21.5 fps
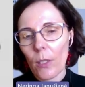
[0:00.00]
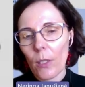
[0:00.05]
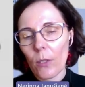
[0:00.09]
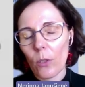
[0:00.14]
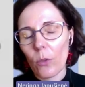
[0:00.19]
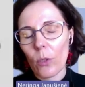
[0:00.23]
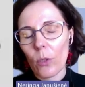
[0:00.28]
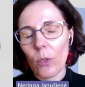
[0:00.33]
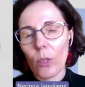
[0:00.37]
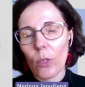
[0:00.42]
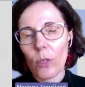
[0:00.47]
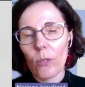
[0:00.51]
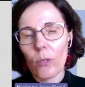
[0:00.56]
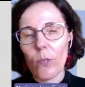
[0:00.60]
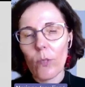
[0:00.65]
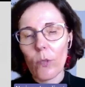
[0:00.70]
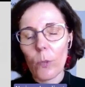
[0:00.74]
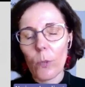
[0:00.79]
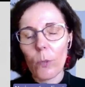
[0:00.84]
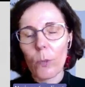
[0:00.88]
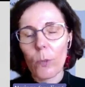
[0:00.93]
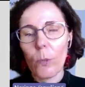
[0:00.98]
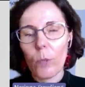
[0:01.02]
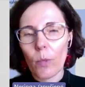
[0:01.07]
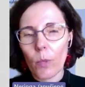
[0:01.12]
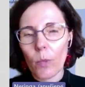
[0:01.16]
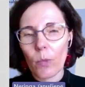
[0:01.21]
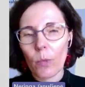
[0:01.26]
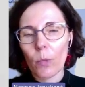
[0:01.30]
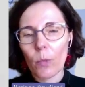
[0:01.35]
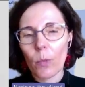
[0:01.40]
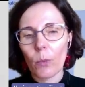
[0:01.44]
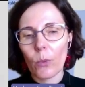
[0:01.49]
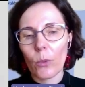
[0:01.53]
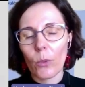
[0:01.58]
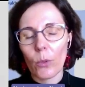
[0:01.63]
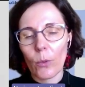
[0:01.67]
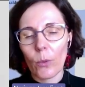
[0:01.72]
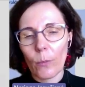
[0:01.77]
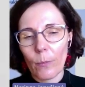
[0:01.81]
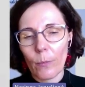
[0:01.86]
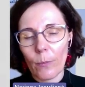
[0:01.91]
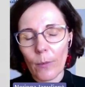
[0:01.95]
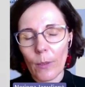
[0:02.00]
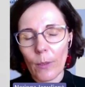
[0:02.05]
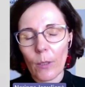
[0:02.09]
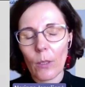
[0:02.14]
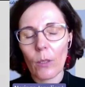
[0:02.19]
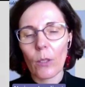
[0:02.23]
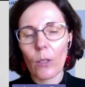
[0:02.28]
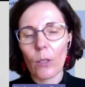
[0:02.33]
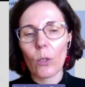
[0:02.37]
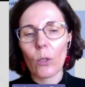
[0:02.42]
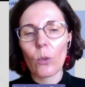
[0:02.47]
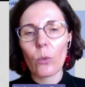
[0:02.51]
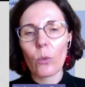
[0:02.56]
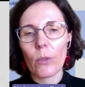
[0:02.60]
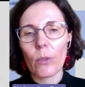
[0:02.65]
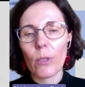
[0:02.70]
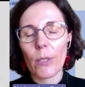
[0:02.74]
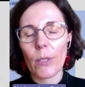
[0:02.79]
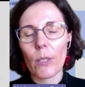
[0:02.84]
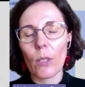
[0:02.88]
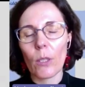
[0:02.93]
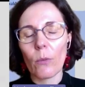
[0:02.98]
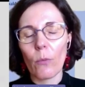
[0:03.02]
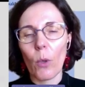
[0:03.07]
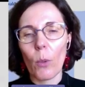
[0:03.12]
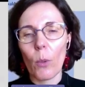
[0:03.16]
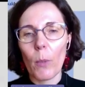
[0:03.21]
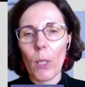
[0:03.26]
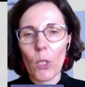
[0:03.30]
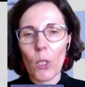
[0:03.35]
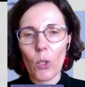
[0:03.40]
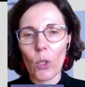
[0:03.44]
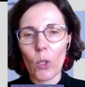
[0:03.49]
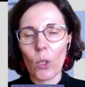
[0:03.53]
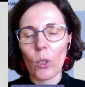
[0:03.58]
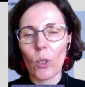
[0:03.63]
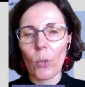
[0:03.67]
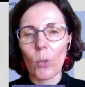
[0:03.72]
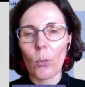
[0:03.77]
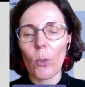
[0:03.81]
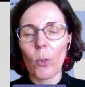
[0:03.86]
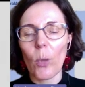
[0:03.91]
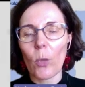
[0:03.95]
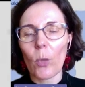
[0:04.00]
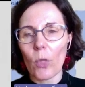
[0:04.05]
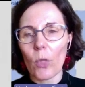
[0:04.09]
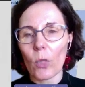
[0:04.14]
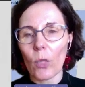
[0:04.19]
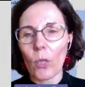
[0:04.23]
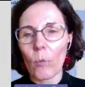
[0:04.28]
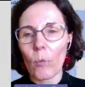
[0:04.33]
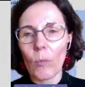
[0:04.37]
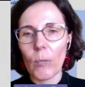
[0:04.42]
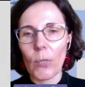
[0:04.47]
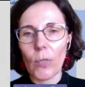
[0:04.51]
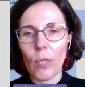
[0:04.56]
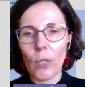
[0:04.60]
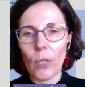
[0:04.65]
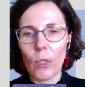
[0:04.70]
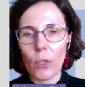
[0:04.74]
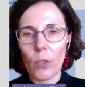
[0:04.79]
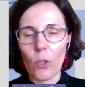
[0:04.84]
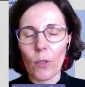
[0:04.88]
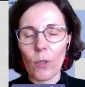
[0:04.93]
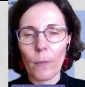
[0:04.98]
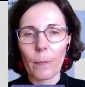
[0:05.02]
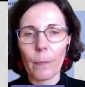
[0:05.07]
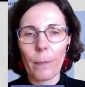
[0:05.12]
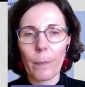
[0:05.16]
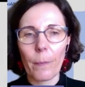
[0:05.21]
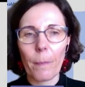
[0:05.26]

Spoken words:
So it is very important to include this information in the project application.